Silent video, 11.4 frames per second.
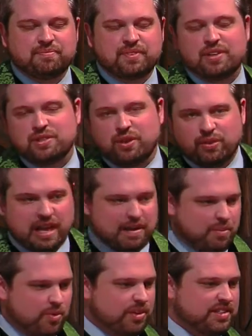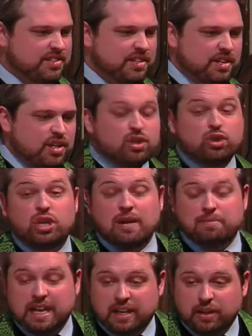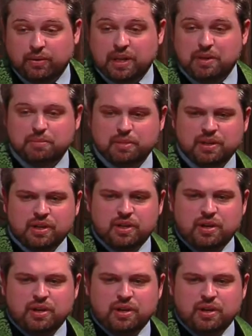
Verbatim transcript: There's a whole lot more that's shaped Halloween, but